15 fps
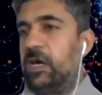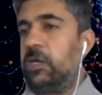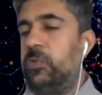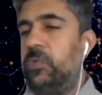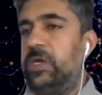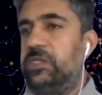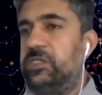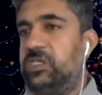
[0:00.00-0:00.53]
How do
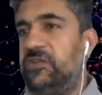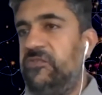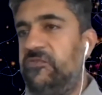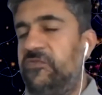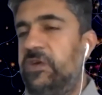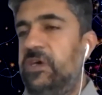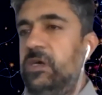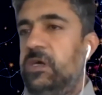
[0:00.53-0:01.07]
we achieve
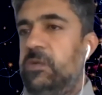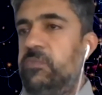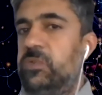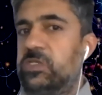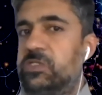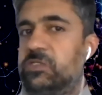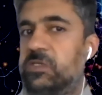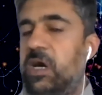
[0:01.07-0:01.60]

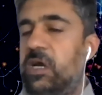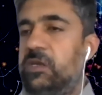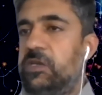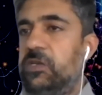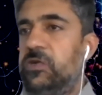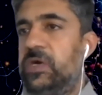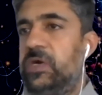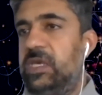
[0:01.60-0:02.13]
business
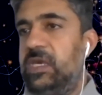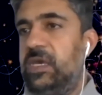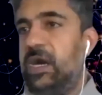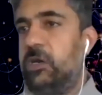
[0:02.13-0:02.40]
continuity?